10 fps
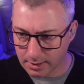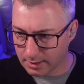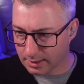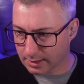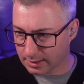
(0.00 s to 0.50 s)

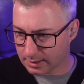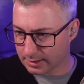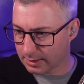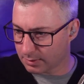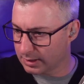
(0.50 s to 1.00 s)

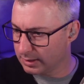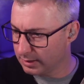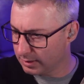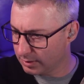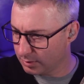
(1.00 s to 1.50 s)
Now,
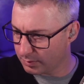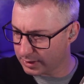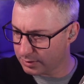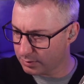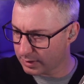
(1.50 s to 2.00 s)
we
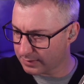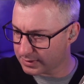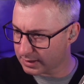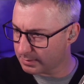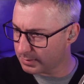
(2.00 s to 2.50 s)
do have
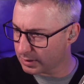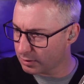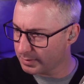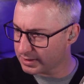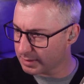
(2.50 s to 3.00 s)
some
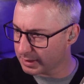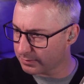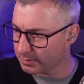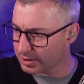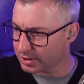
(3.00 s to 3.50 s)
comments coming in
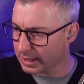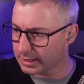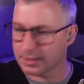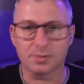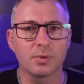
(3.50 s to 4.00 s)
from the chat
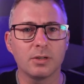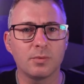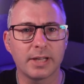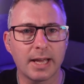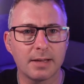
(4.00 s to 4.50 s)
as well.
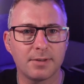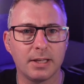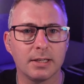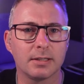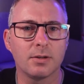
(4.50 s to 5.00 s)
We have
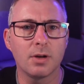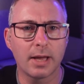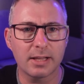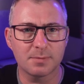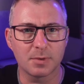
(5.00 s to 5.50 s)
here
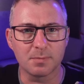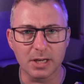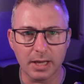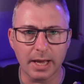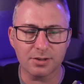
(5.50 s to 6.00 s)
asthma
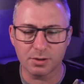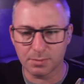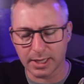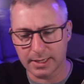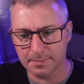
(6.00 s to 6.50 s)
action
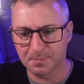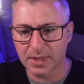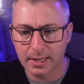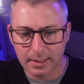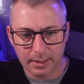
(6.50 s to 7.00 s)
plan.
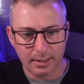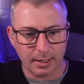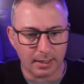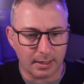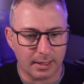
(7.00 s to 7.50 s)

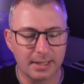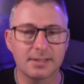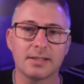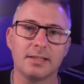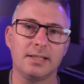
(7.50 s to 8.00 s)

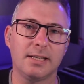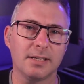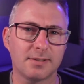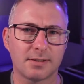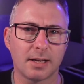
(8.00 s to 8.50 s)
And
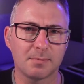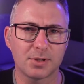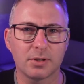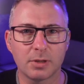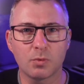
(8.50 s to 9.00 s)
yes,
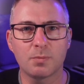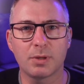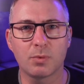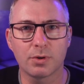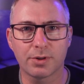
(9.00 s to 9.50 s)
certainly would be
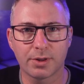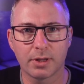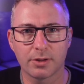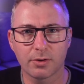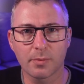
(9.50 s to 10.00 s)
worth
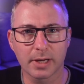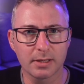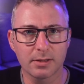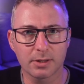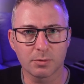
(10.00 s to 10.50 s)
throwing
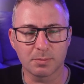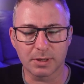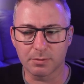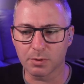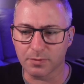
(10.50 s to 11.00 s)
in that you would
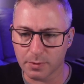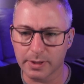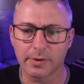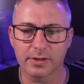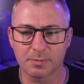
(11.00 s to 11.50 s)
be reviewing
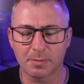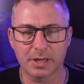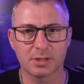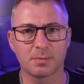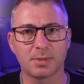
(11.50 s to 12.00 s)
her asthma
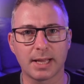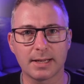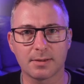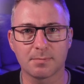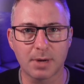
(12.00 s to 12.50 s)
management
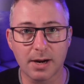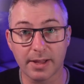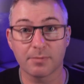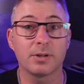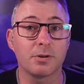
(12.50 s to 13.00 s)
plan, and part of
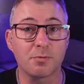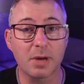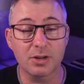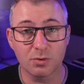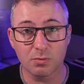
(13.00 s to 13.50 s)
that written
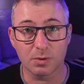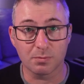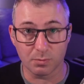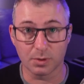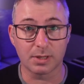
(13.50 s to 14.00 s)
information
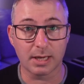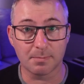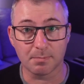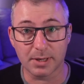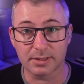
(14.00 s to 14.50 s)

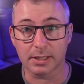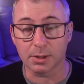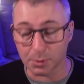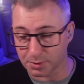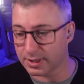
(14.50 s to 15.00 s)
would best
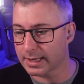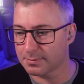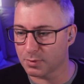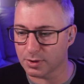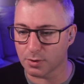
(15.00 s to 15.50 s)
include that
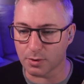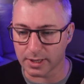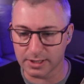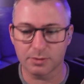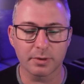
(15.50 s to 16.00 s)
with her
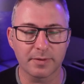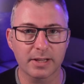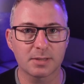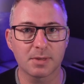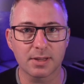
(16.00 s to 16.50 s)
history of
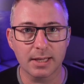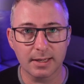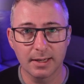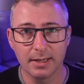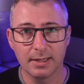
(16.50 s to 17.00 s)
asthma
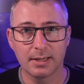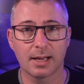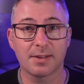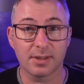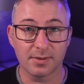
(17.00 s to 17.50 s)
there.
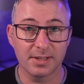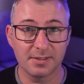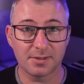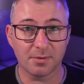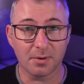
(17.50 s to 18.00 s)
There
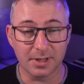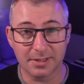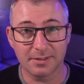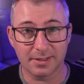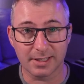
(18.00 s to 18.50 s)
is thrown
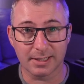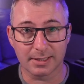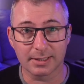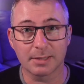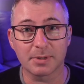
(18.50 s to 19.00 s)
in
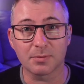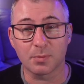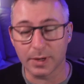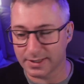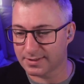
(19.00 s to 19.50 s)
the little bit of
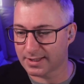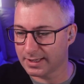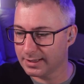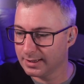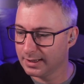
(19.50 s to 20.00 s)
wheeze
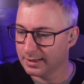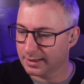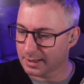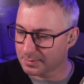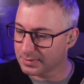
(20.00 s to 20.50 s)
there.
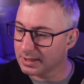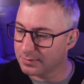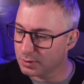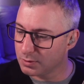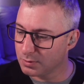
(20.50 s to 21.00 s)

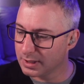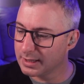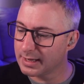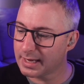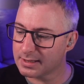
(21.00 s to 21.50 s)
If you
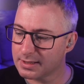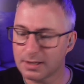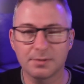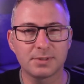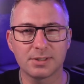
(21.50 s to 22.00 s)
had
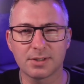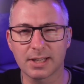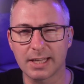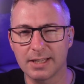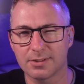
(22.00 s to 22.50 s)
delved into the
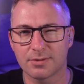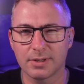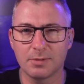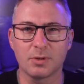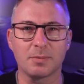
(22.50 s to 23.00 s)

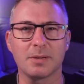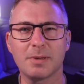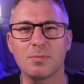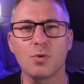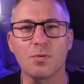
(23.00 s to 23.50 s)
history, it would have been a
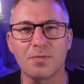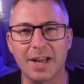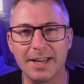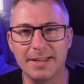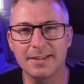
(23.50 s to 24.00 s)
bit more
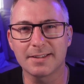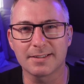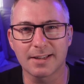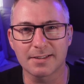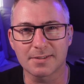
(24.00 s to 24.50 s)
vague
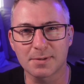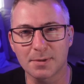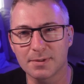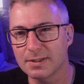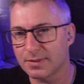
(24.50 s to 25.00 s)
and
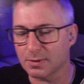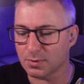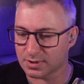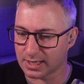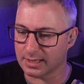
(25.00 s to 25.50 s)
uncertain if there
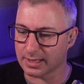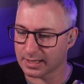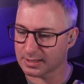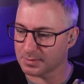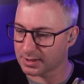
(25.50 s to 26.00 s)
was any
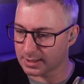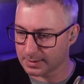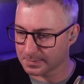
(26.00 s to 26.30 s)
asthma there.